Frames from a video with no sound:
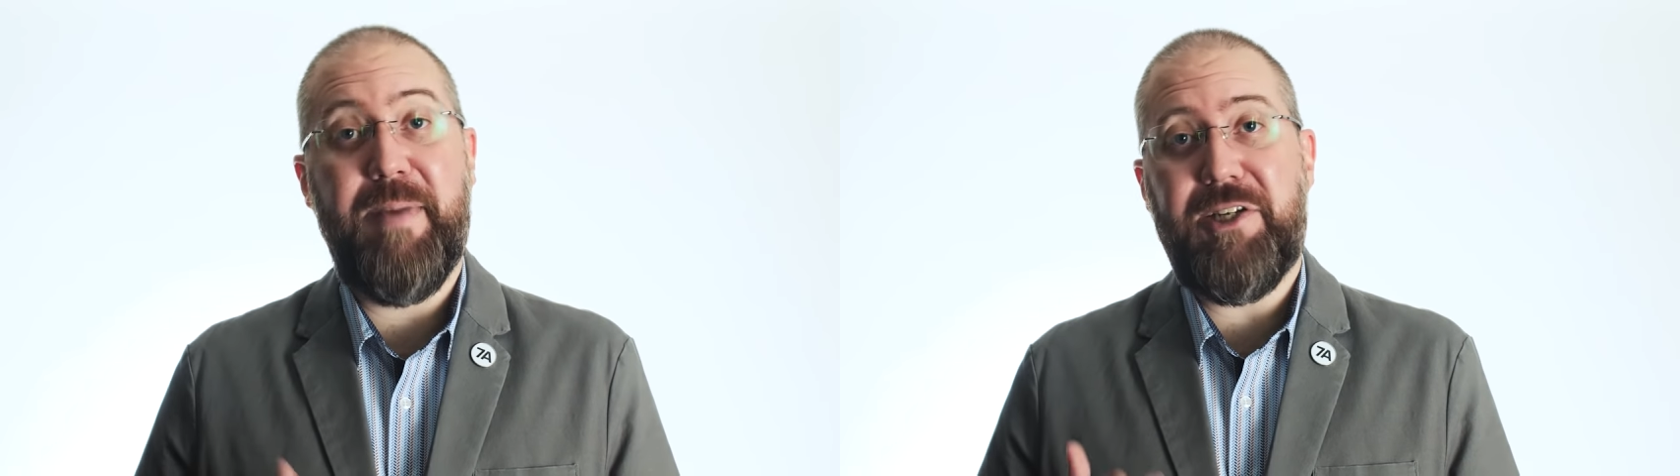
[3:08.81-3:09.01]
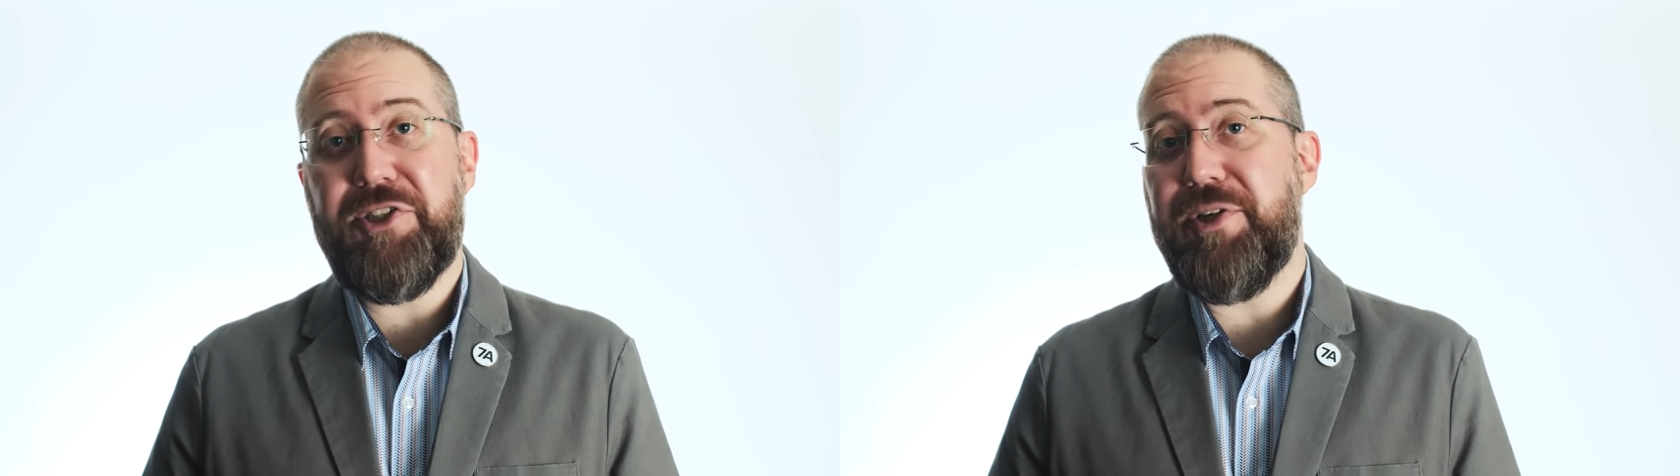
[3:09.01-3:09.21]

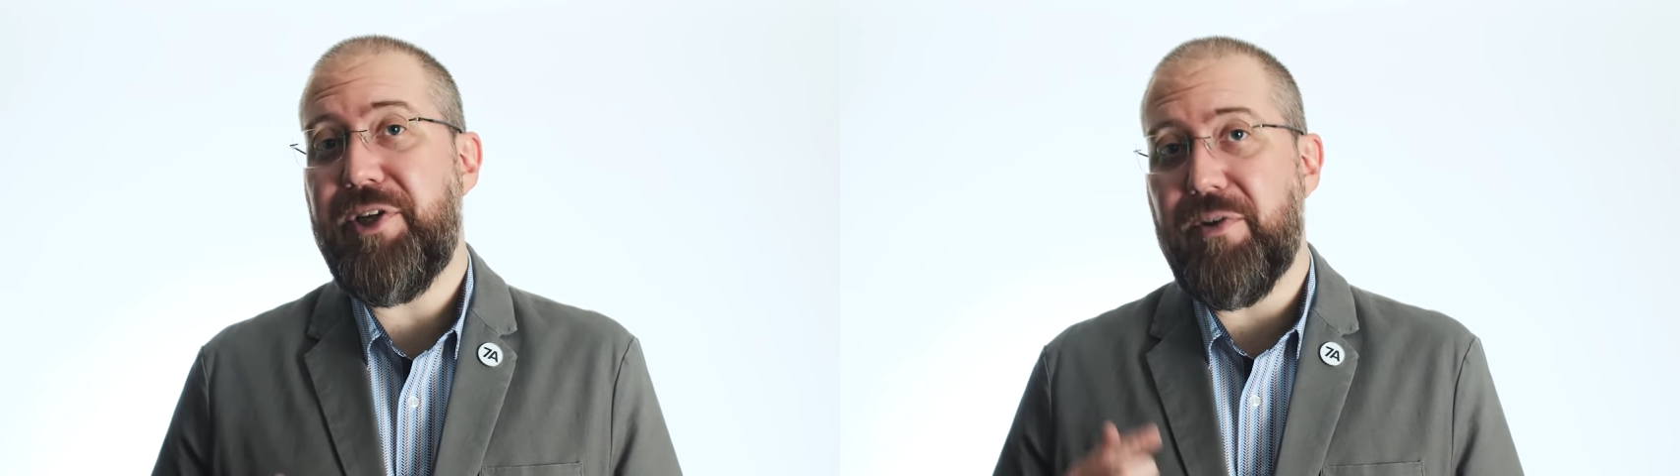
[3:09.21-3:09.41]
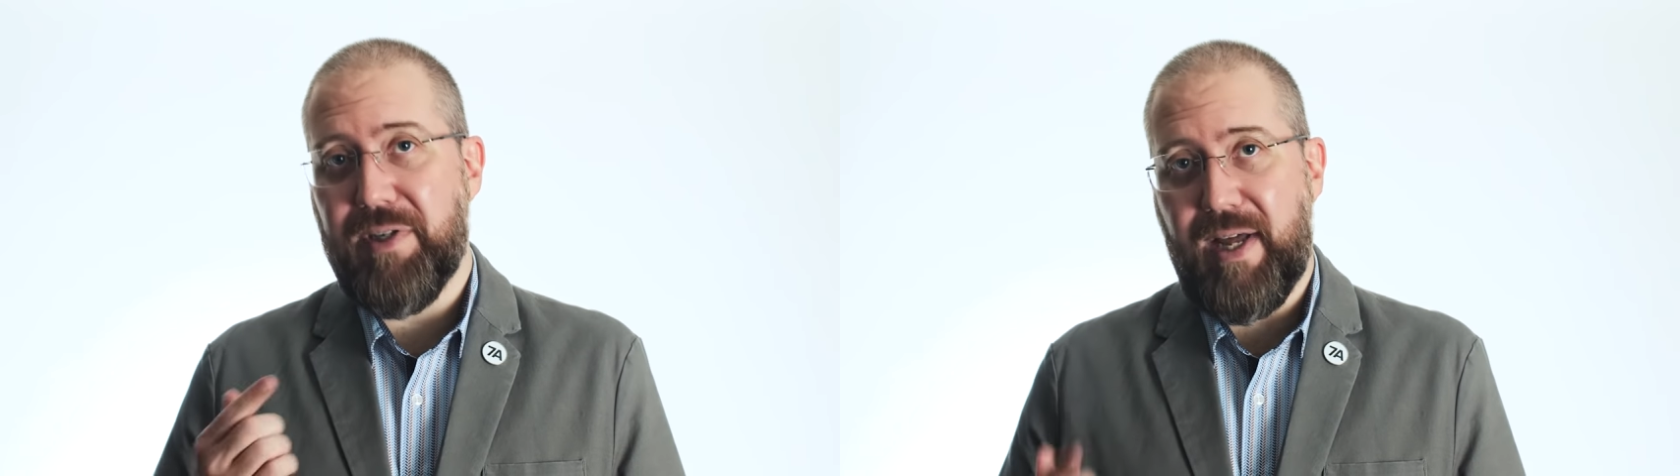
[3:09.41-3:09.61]
Make sure
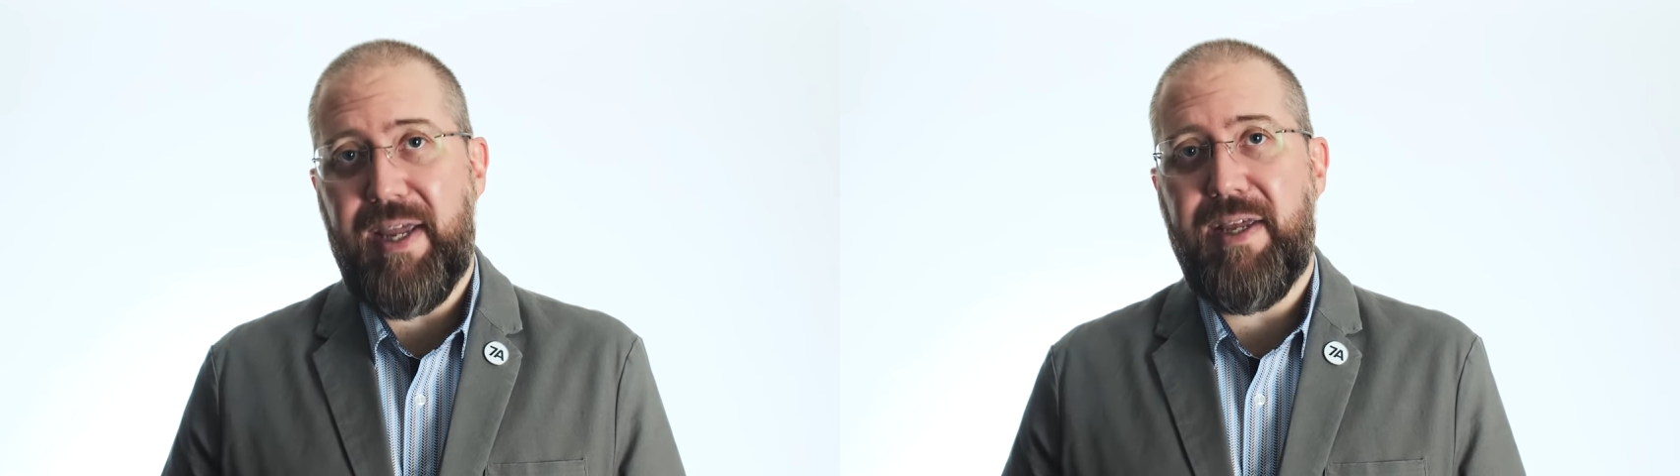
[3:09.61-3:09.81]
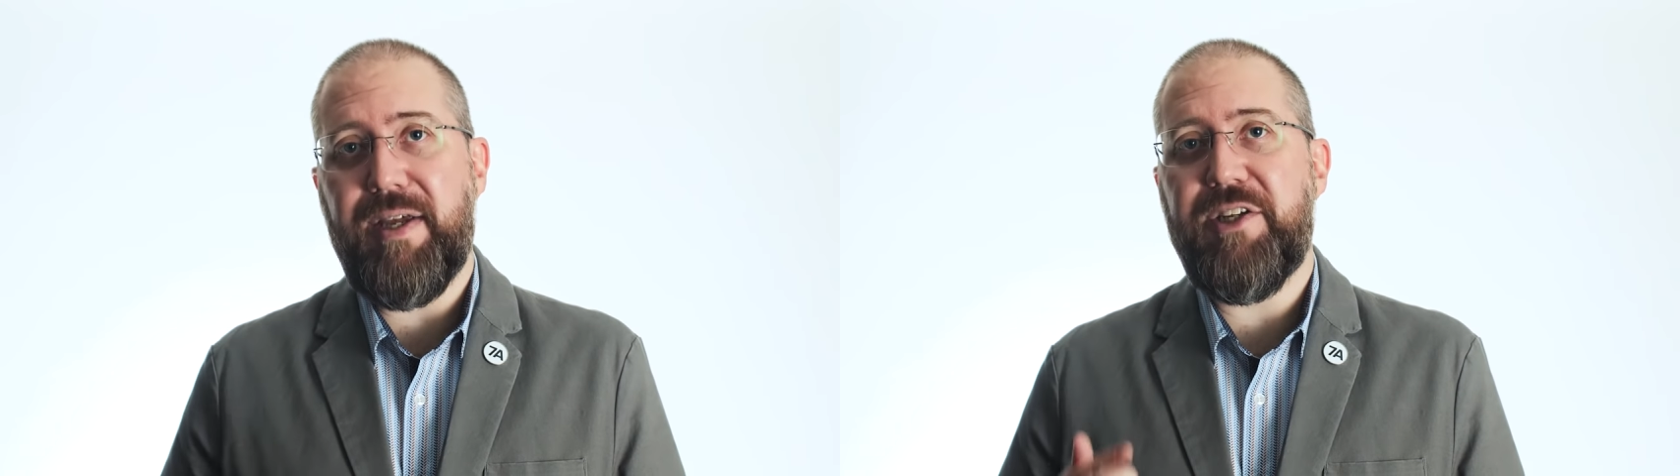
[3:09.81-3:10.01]
you
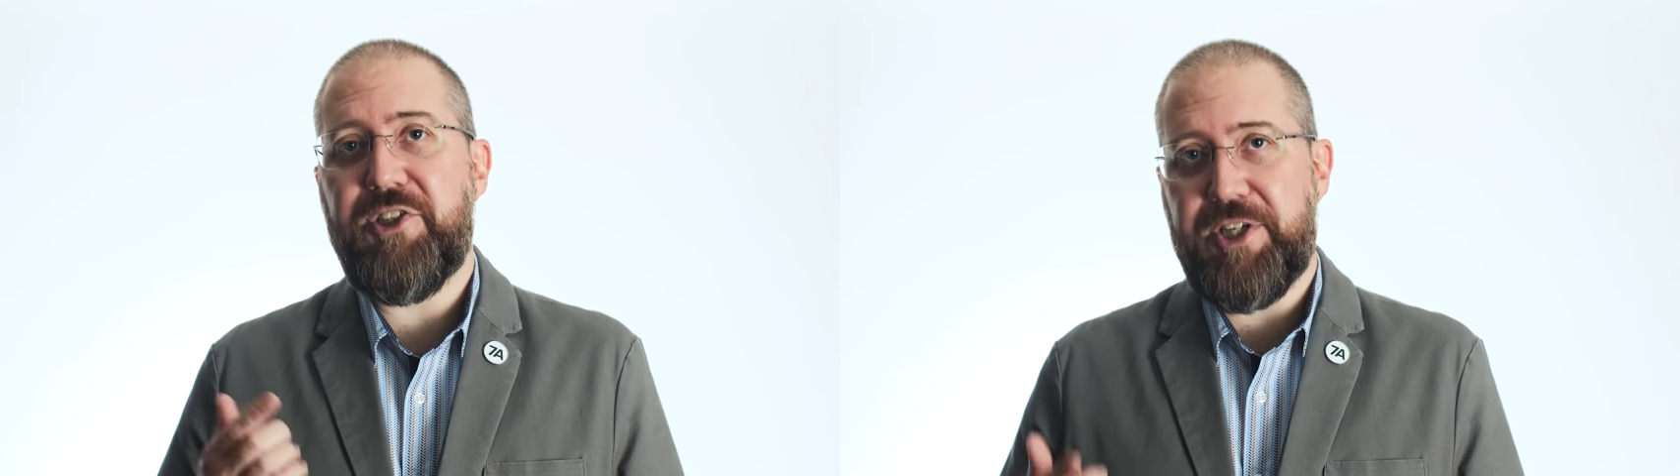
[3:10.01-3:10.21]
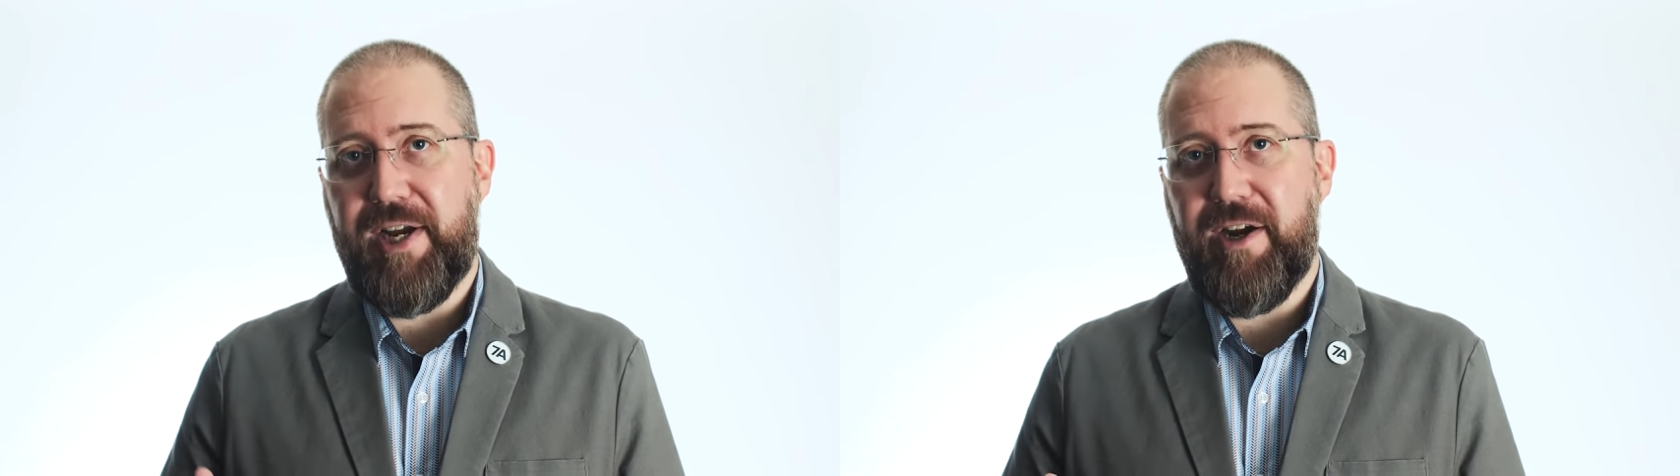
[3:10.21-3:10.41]
like,
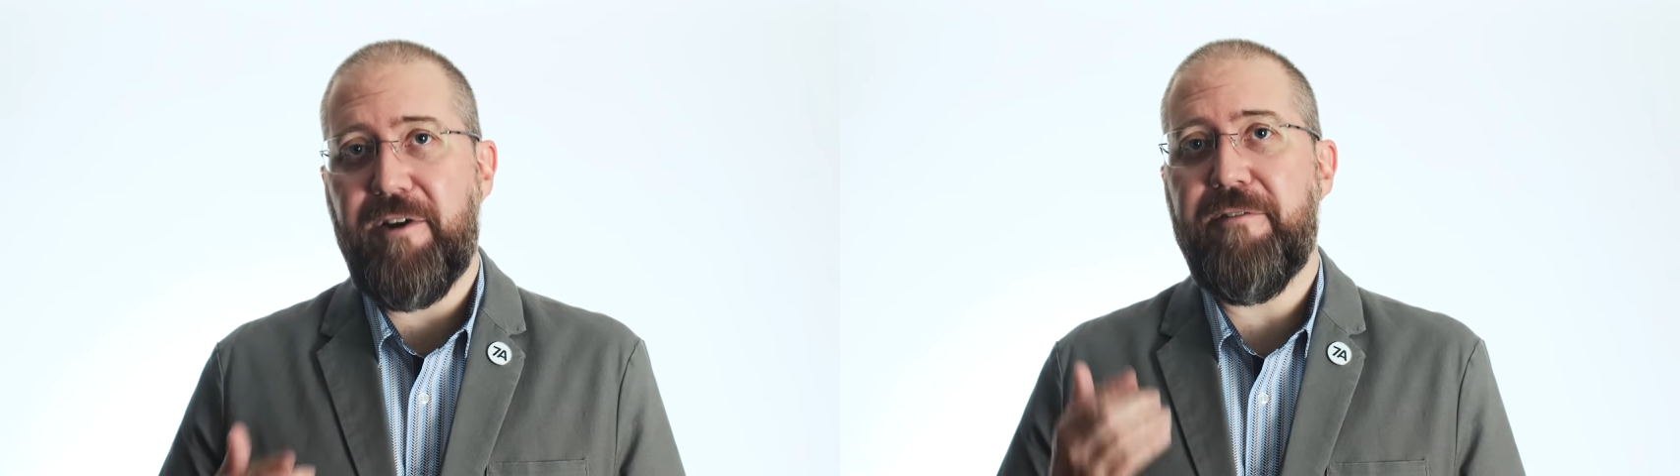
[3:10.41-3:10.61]
share,